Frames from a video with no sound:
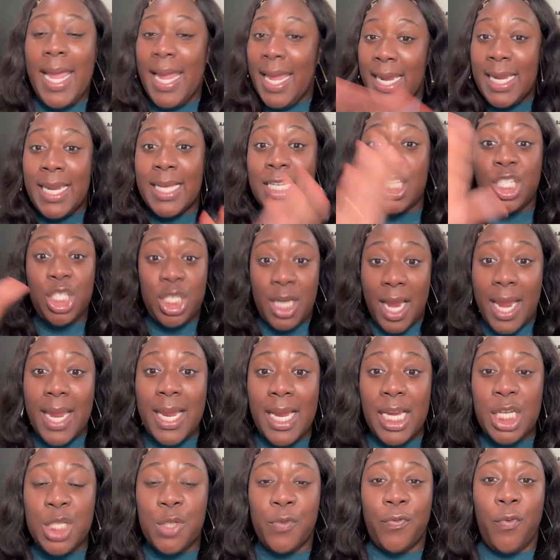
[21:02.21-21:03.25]
In
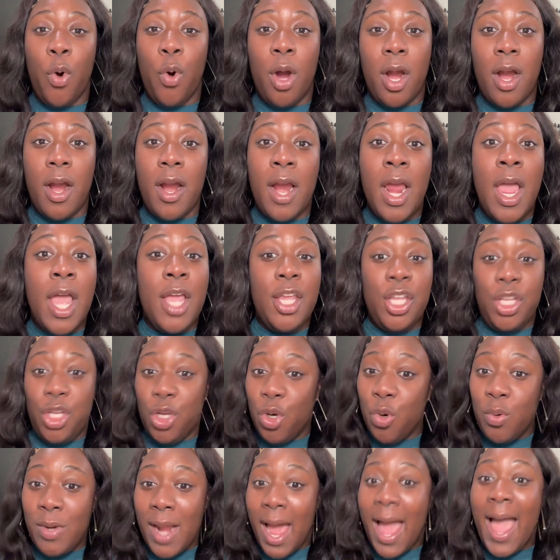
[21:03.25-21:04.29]
exchange for
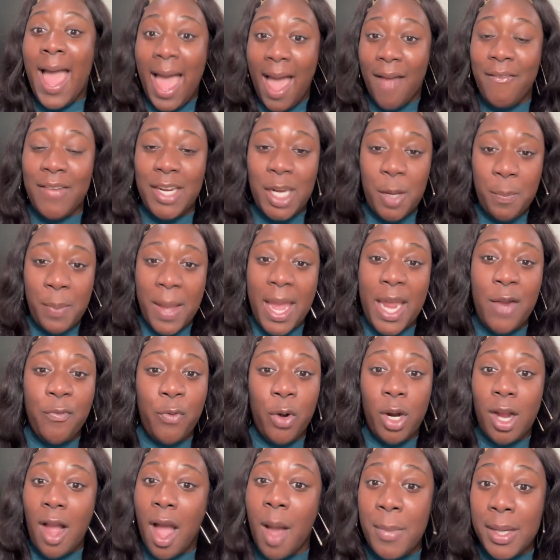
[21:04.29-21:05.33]
you not having to pay
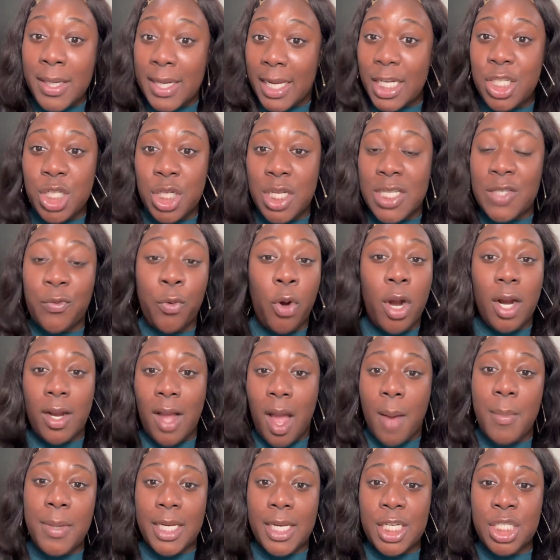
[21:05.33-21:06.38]
for accommodations,
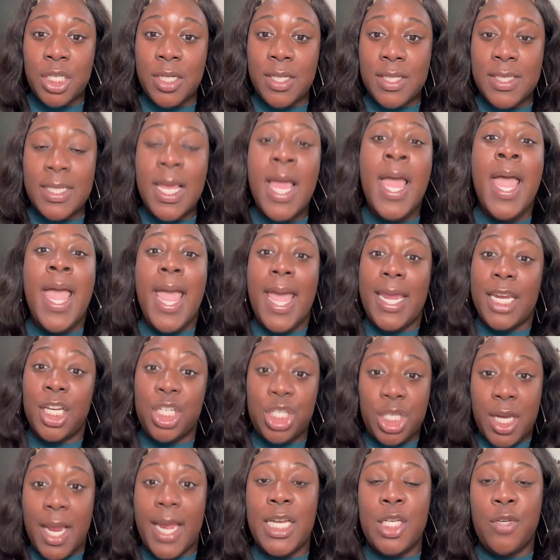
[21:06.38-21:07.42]
in
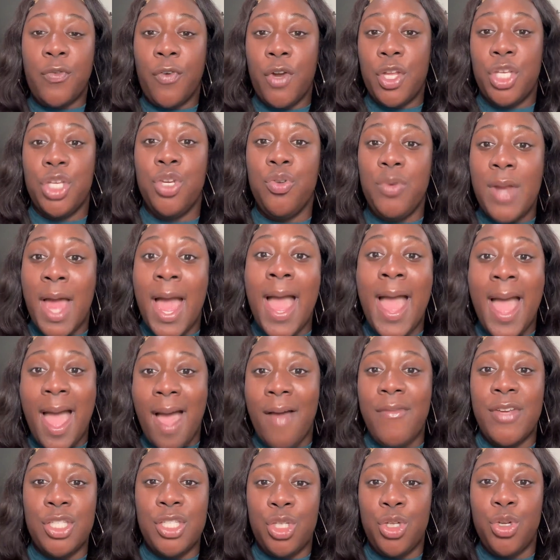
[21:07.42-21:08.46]
exchange for you not
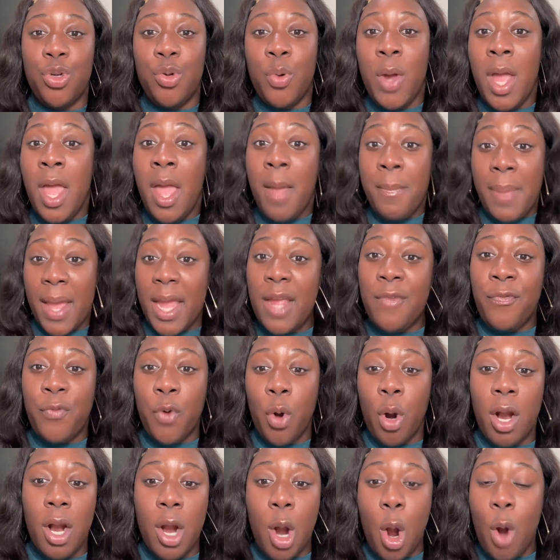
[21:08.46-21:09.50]
having to pay
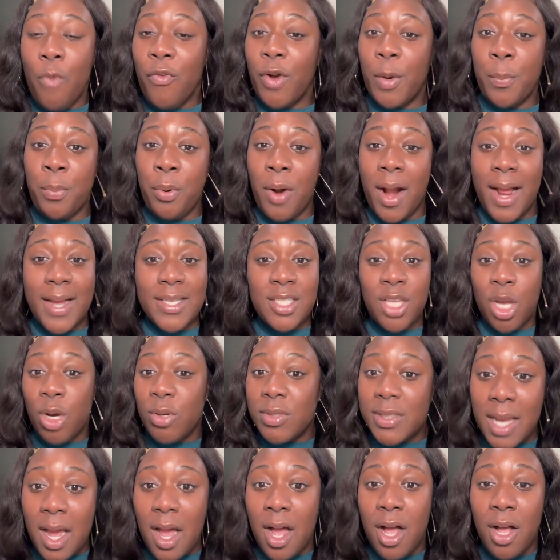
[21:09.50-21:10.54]
for overpriced
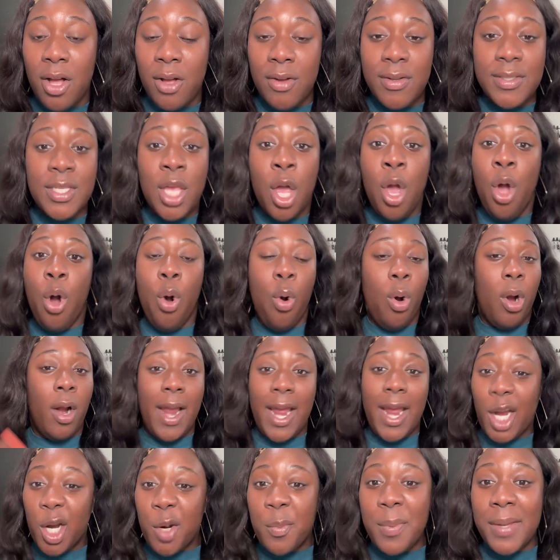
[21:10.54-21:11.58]
hotels or
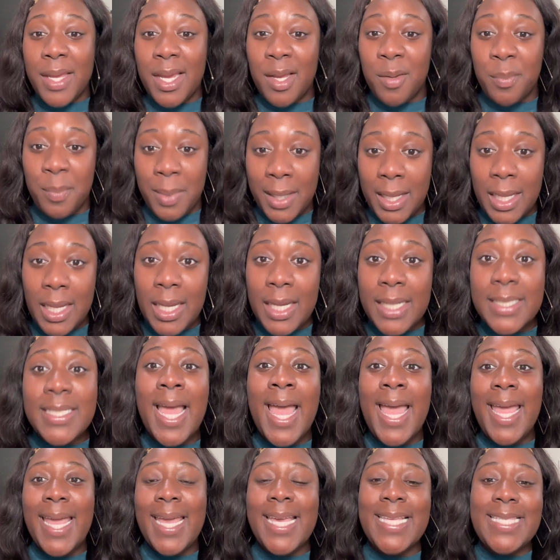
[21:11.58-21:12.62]
Airbnbs,
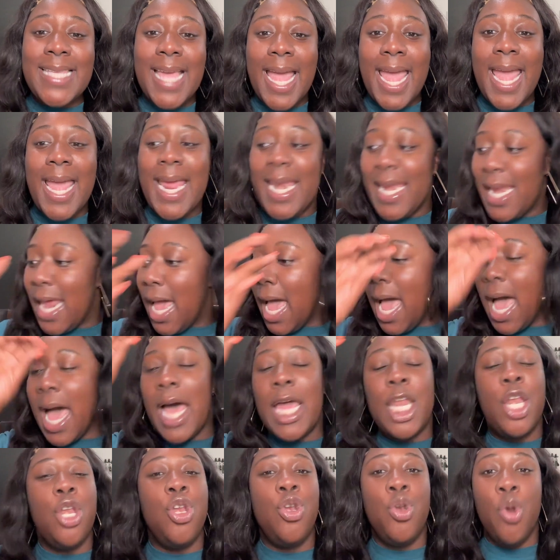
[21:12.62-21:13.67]
is an
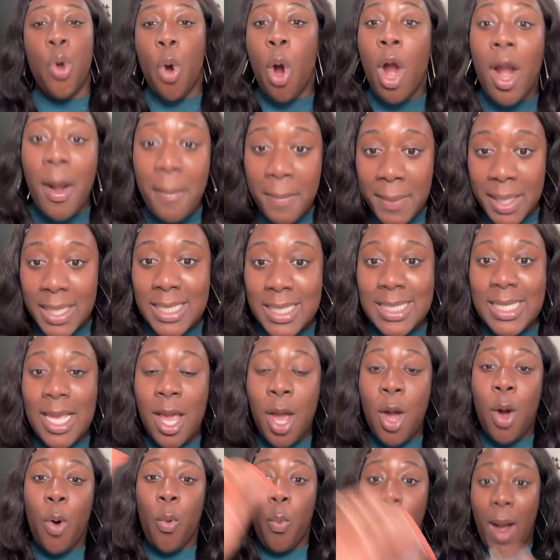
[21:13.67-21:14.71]
enormous
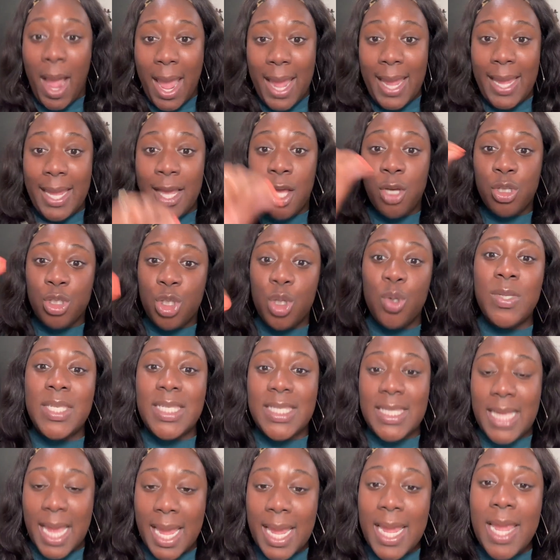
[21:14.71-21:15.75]
way to
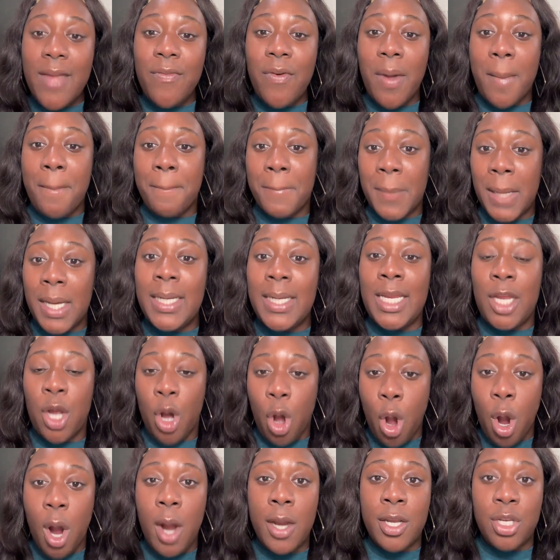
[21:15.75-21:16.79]
save money
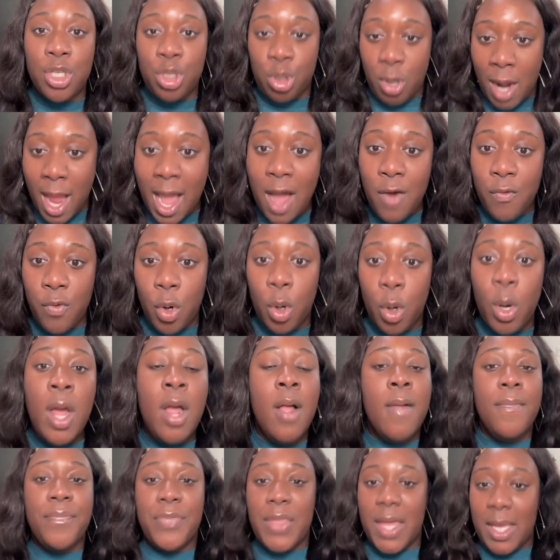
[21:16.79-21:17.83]
on travel.
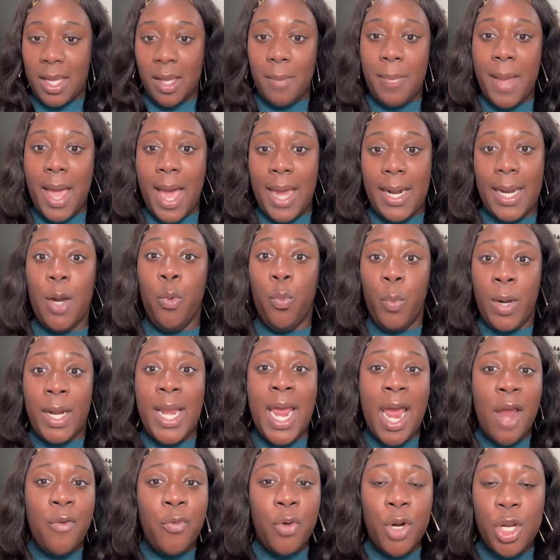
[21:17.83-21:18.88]
Think about it.
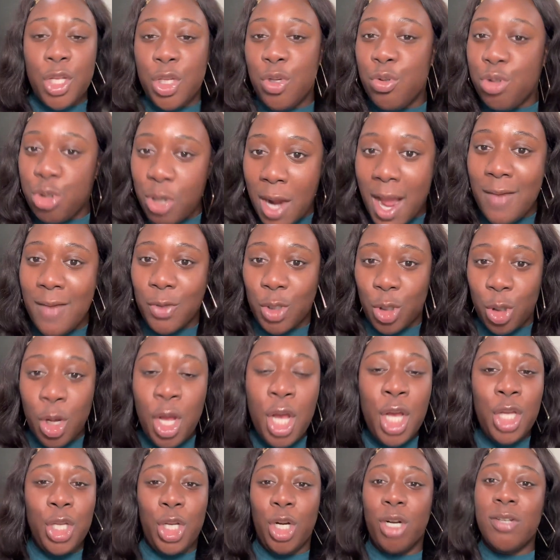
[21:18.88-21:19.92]
Whenever you
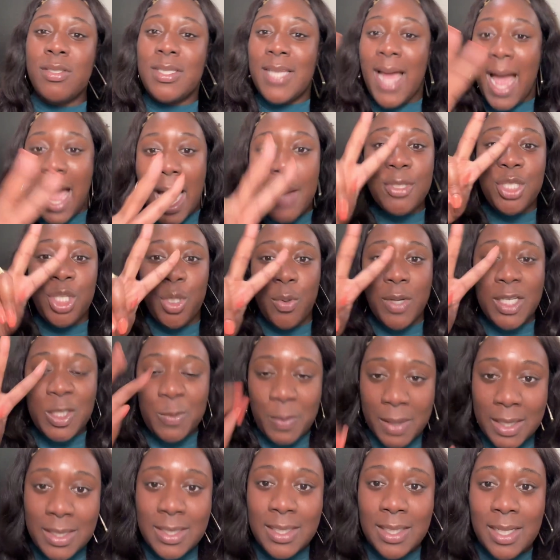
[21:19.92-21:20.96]
travel, your top 2
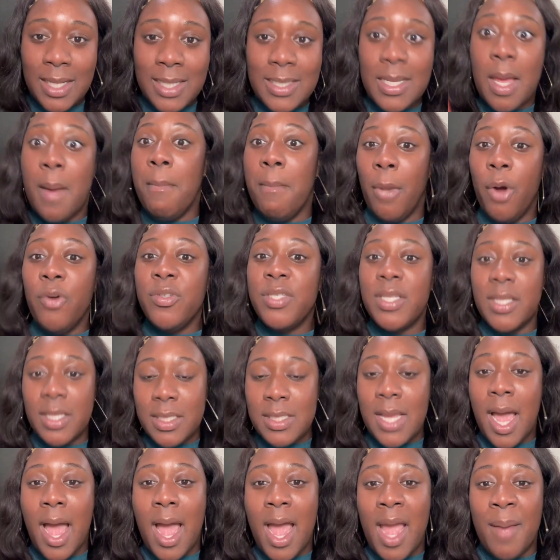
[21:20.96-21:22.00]
expenses most of the
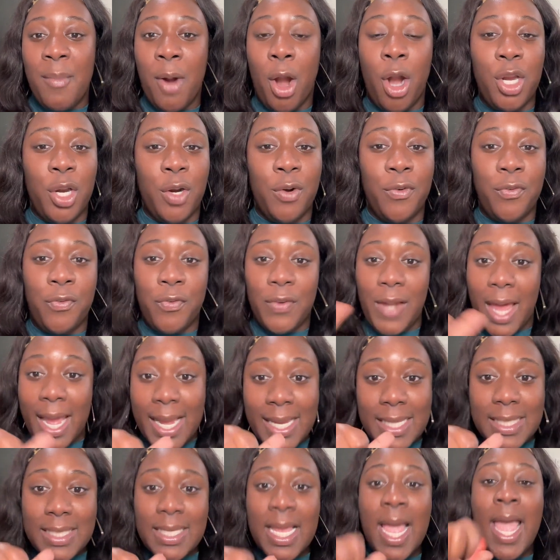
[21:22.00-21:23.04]
time are your
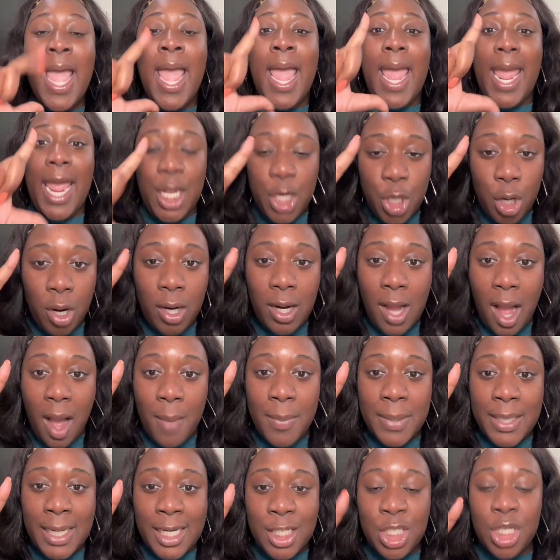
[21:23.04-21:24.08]
flights and your
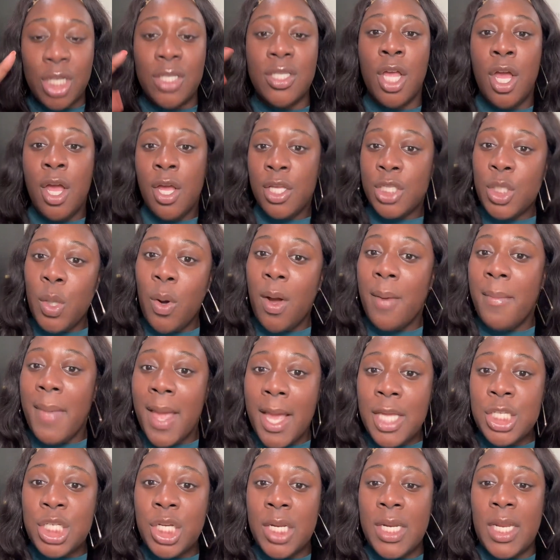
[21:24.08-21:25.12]
accommodations. So
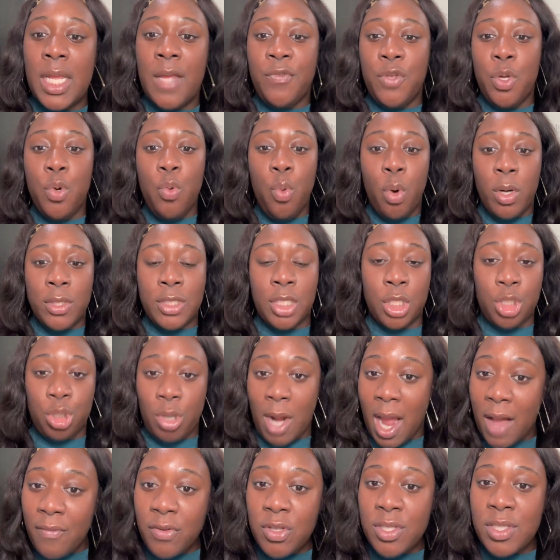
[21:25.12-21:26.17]
imagine if you want to
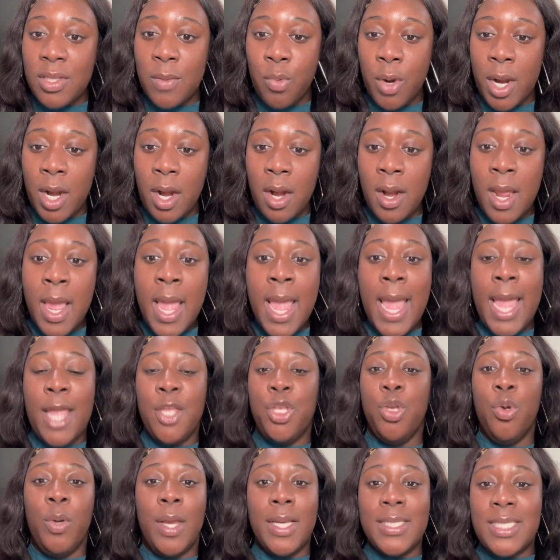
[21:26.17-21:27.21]
travel somewhere
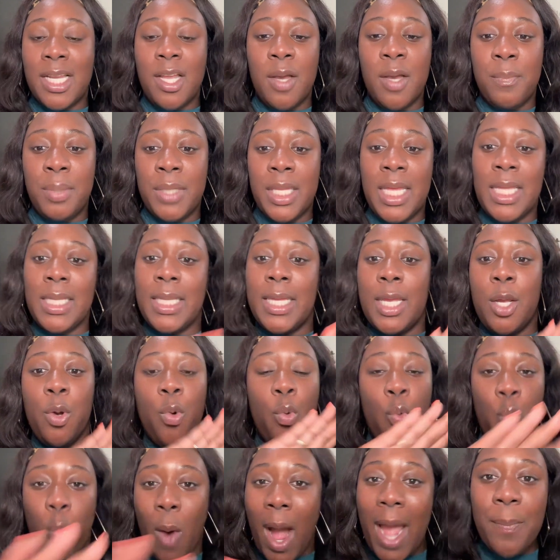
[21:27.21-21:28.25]
and you get to
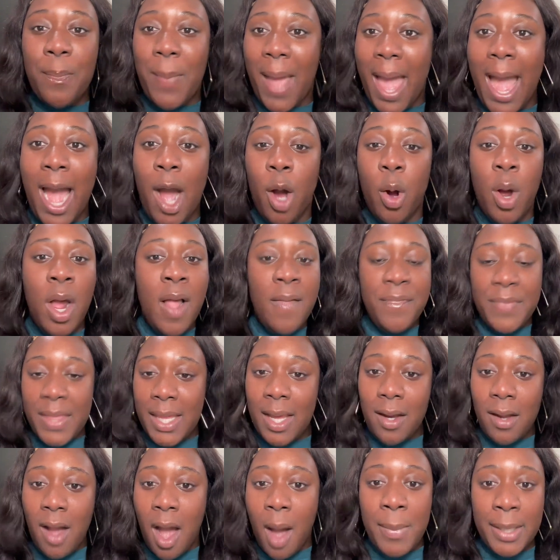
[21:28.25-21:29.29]
completely wipe out
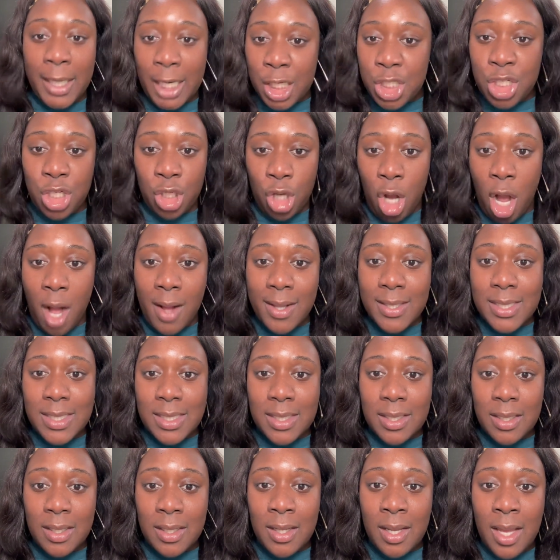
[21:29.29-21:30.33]
the accommodation cost.